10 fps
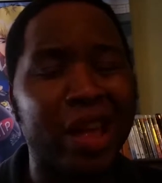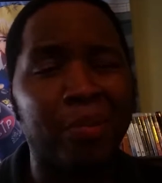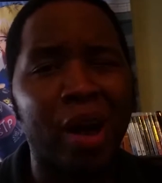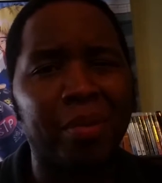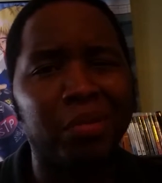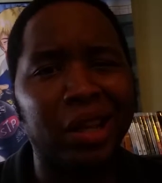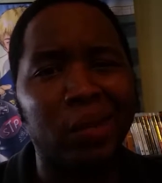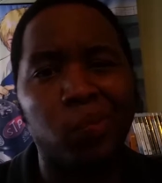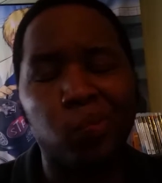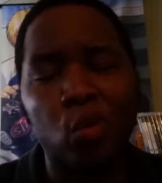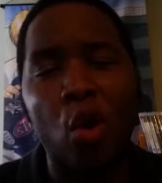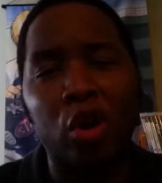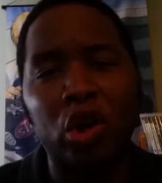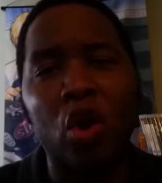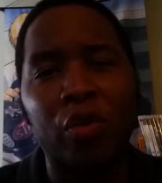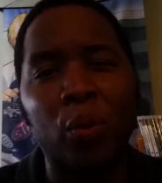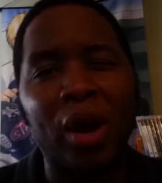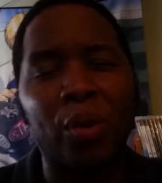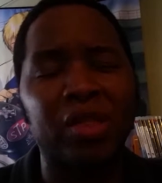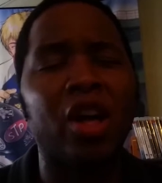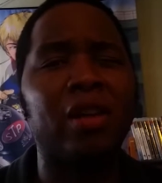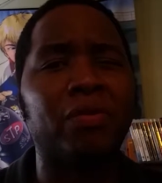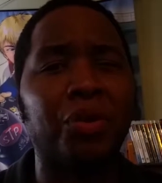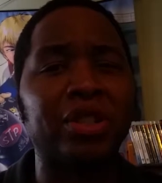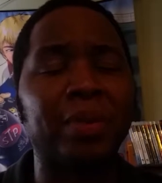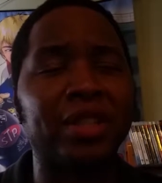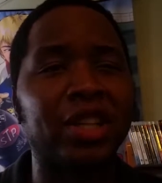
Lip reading: that probably won't go over well with law enforcement.